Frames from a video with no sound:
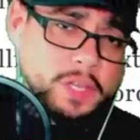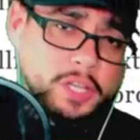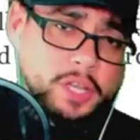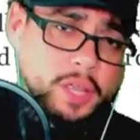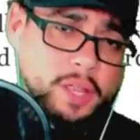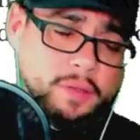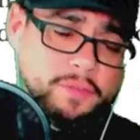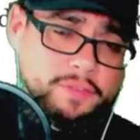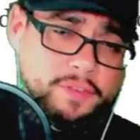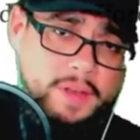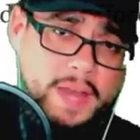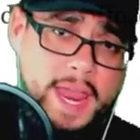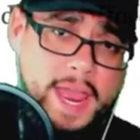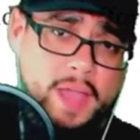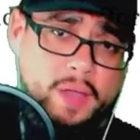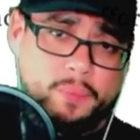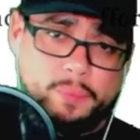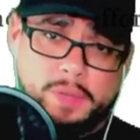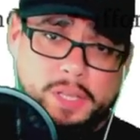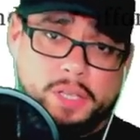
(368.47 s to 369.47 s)
we good for
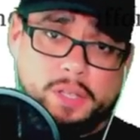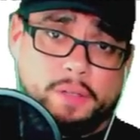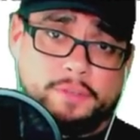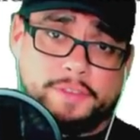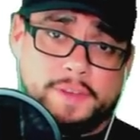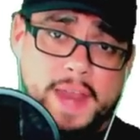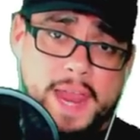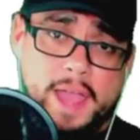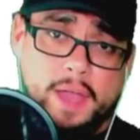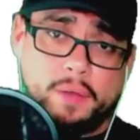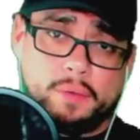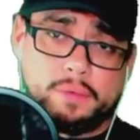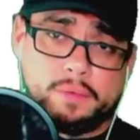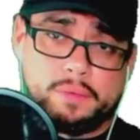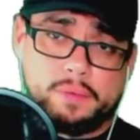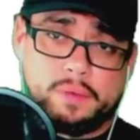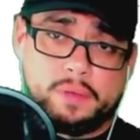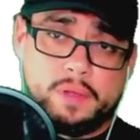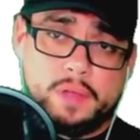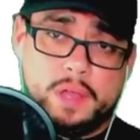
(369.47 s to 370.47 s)
now.
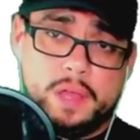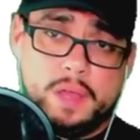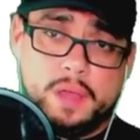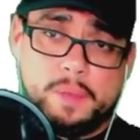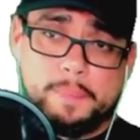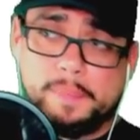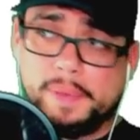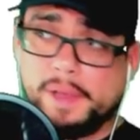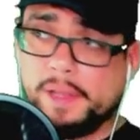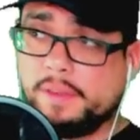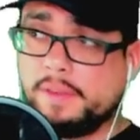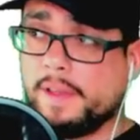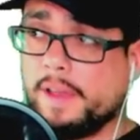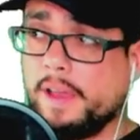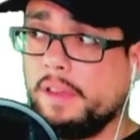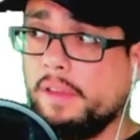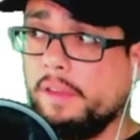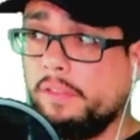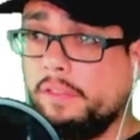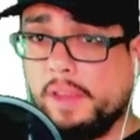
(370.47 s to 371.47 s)
But
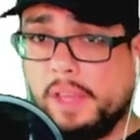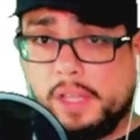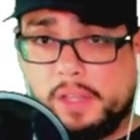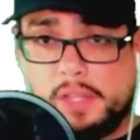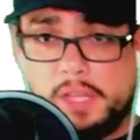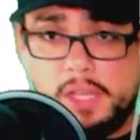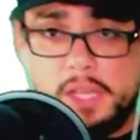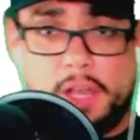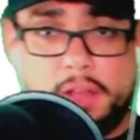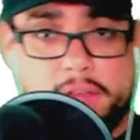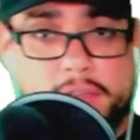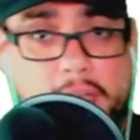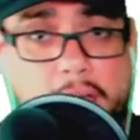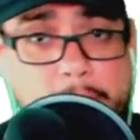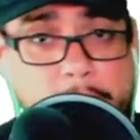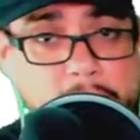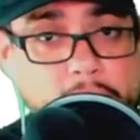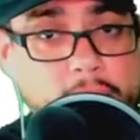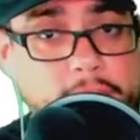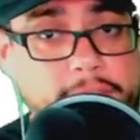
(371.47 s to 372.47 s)
you see the
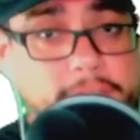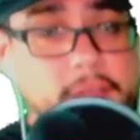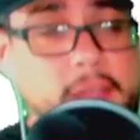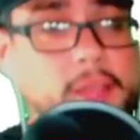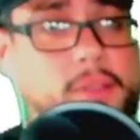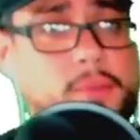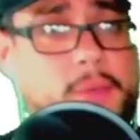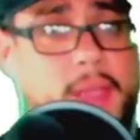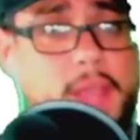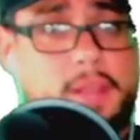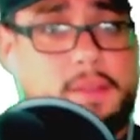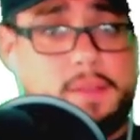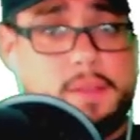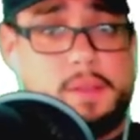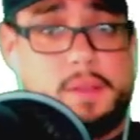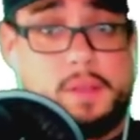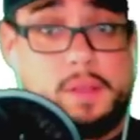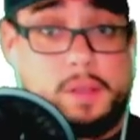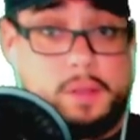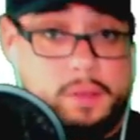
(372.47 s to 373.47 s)
domino effect, right?
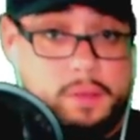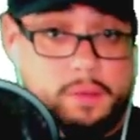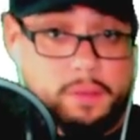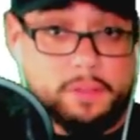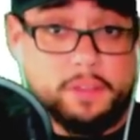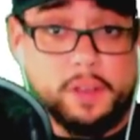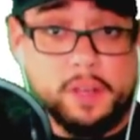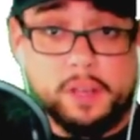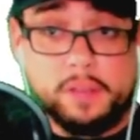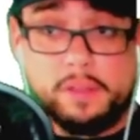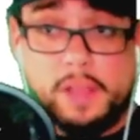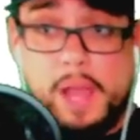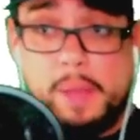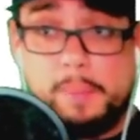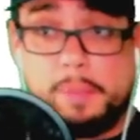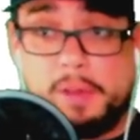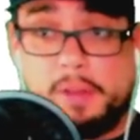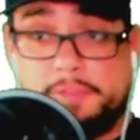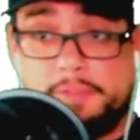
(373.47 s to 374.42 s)
You see the domino